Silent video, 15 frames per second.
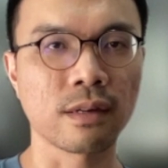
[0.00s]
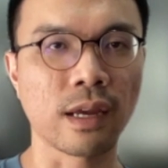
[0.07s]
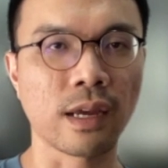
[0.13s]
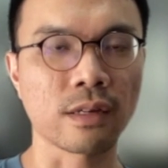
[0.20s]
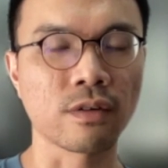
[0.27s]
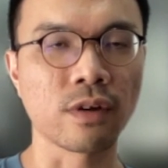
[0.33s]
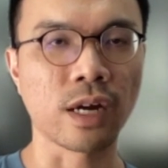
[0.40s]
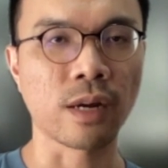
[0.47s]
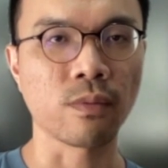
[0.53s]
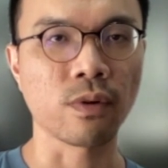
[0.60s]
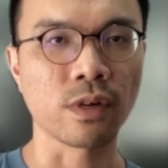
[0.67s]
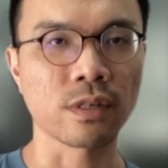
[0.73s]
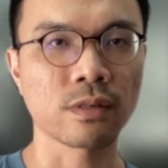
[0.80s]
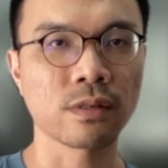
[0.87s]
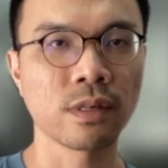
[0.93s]
at Grab
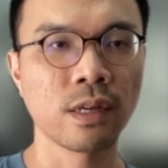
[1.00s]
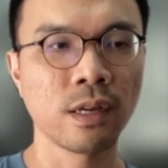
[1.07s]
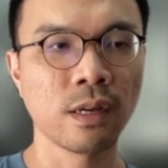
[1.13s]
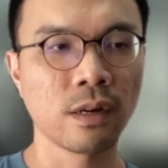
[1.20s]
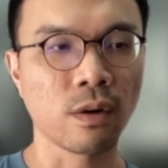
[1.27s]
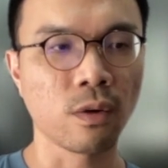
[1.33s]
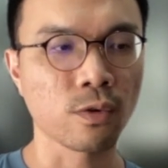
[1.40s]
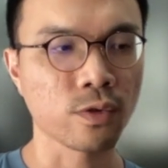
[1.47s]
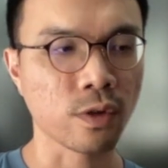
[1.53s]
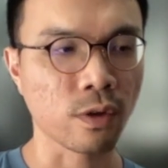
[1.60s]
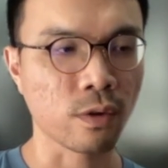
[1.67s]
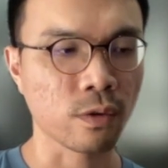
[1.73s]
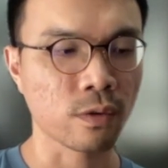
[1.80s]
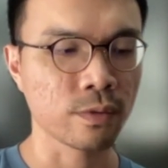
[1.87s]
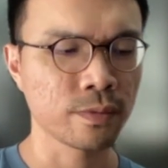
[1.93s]
was
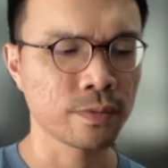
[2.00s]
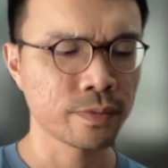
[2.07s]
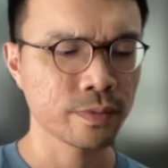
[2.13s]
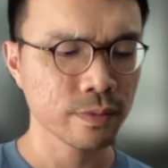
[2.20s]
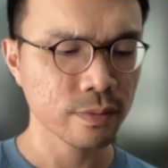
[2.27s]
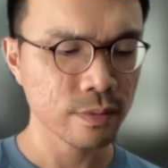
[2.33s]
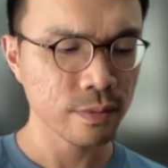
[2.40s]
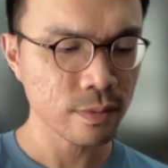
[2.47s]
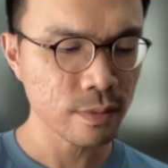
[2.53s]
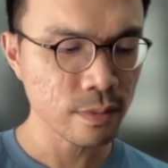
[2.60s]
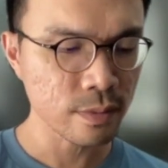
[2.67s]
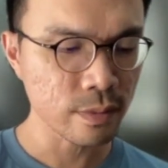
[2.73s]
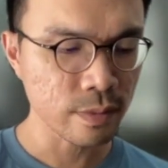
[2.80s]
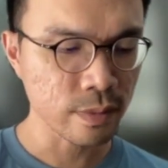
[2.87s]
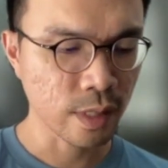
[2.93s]
also
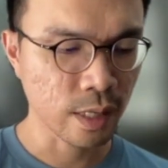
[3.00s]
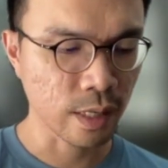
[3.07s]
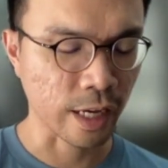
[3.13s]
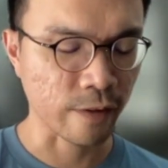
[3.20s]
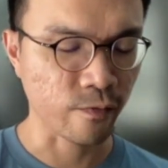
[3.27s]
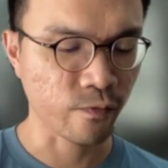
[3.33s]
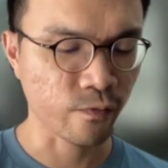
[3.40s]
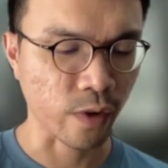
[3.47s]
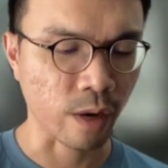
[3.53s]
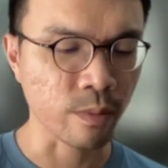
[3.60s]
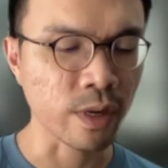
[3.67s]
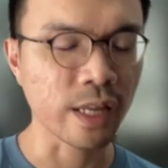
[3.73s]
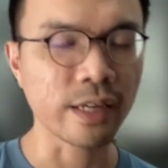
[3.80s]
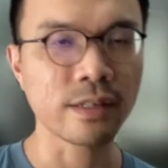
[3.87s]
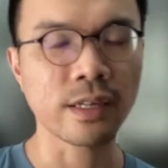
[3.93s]
like
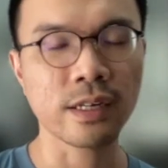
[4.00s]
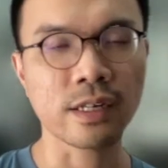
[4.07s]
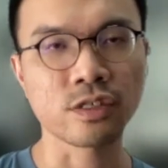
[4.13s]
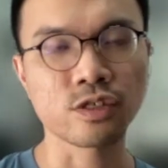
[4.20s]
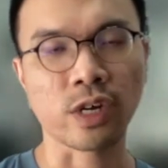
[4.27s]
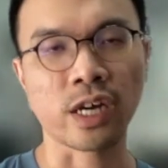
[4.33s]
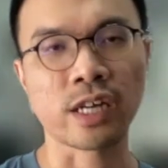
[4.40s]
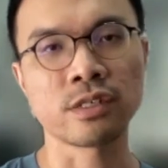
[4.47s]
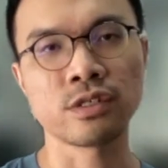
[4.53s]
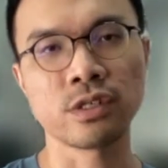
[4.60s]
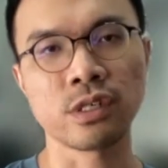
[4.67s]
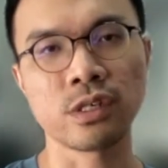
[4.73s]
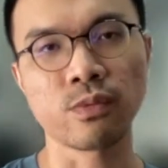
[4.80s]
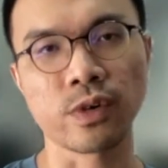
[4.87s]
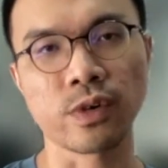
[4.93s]
formulating a
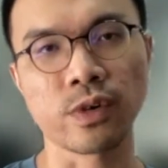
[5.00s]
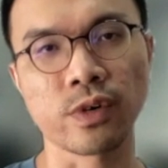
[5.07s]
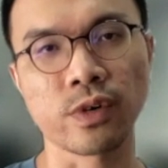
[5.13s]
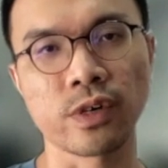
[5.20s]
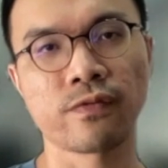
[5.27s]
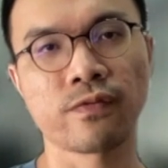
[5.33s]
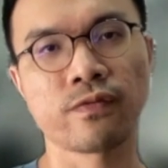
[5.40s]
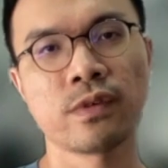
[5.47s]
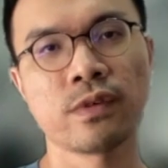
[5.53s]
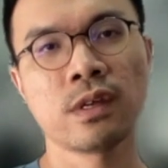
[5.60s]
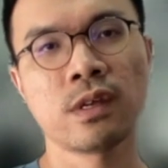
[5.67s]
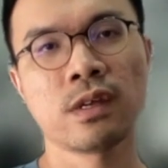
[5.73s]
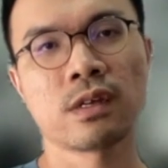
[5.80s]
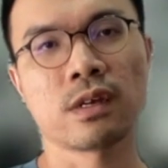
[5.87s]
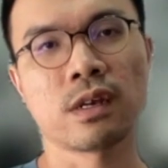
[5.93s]
strategy with
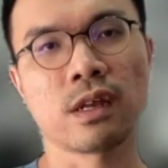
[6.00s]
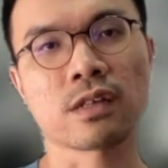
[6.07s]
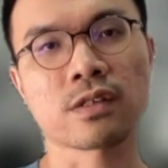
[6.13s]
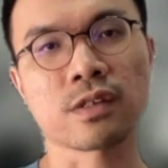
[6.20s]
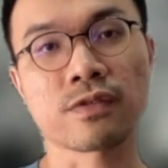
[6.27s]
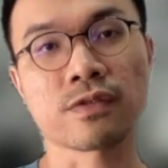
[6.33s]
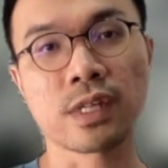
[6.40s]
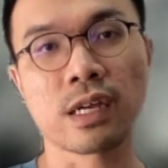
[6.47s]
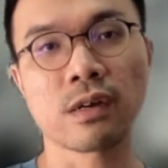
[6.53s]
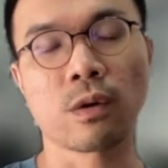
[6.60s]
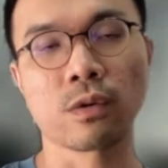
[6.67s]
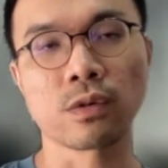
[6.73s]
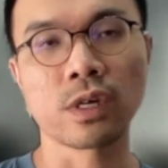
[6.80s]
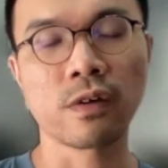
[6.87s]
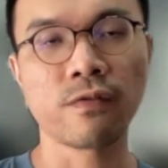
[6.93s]
lots of
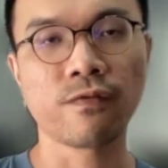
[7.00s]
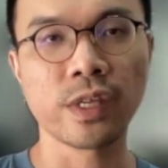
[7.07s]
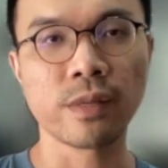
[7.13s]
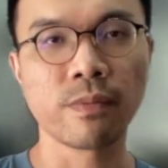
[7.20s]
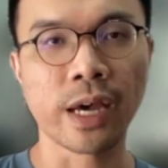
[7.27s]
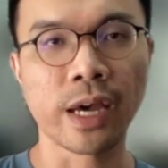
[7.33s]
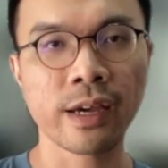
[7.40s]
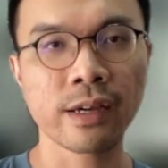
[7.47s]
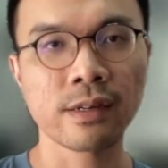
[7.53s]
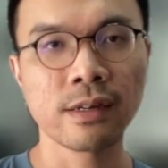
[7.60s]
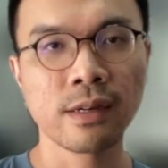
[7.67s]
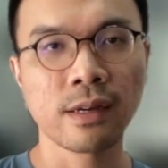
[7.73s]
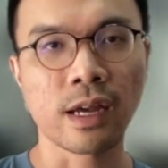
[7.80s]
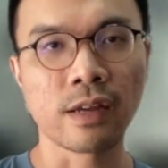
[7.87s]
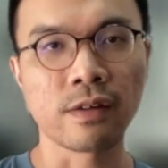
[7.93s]
stakeholder feedback
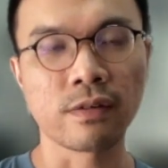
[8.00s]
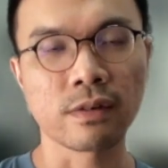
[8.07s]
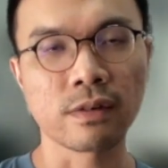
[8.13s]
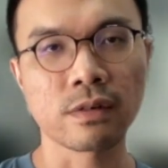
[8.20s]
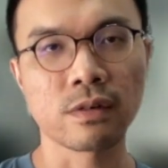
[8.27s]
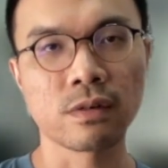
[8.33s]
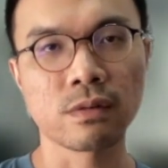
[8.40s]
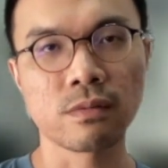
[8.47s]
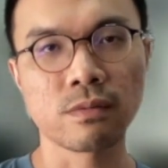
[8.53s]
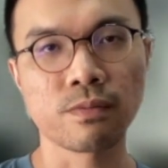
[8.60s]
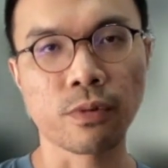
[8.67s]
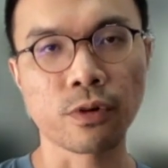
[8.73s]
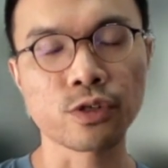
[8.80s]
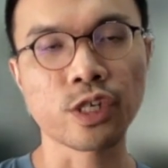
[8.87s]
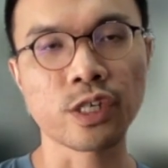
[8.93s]
and
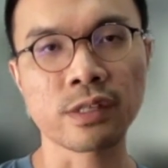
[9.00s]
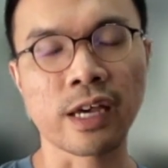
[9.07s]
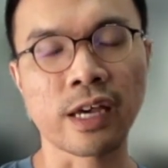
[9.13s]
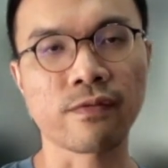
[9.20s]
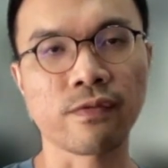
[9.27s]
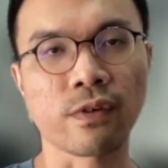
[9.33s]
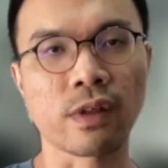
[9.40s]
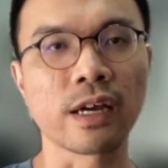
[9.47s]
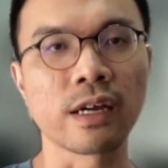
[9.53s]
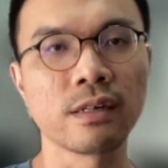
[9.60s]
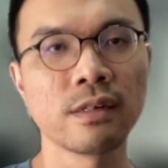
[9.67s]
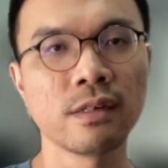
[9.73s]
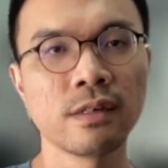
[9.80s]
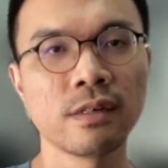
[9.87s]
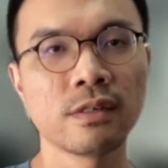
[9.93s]
pushing that for like
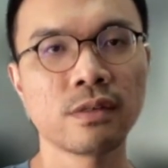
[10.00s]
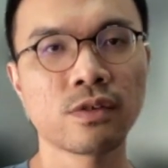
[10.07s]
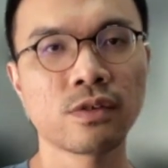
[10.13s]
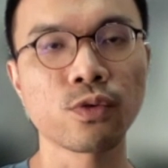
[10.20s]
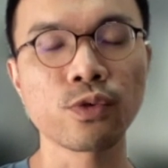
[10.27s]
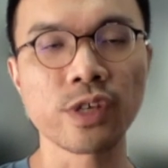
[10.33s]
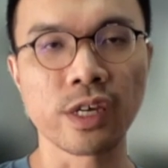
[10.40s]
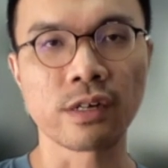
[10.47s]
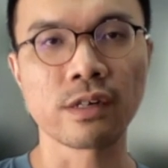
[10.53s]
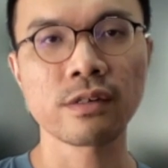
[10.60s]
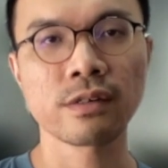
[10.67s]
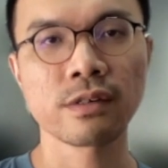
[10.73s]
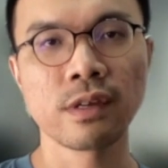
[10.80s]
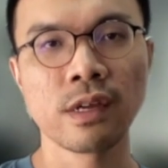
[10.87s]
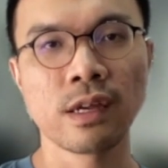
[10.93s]
2
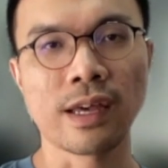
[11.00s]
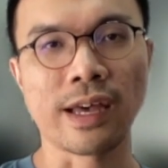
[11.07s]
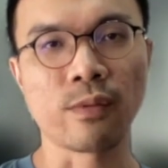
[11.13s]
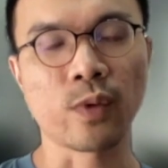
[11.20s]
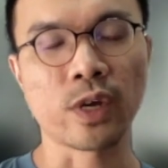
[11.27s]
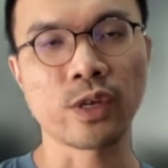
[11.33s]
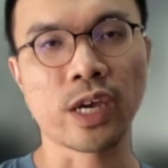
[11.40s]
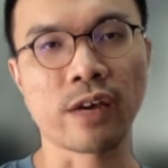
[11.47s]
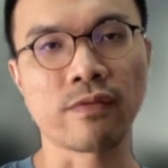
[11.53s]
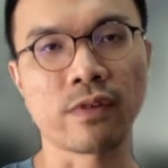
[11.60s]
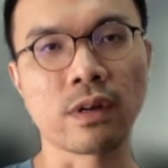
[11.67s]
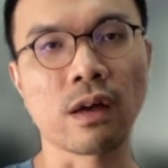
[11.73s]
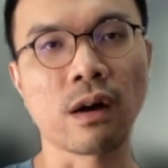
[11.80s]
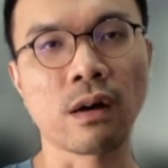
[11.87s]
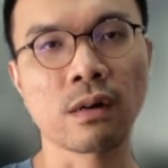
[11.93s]
years. And when you have a
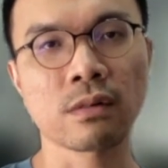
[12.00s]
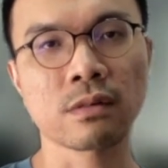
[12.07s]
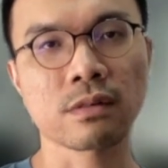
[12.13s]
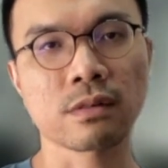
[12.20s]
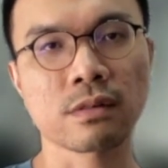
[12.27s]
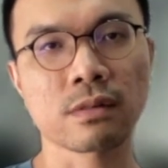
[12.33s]
long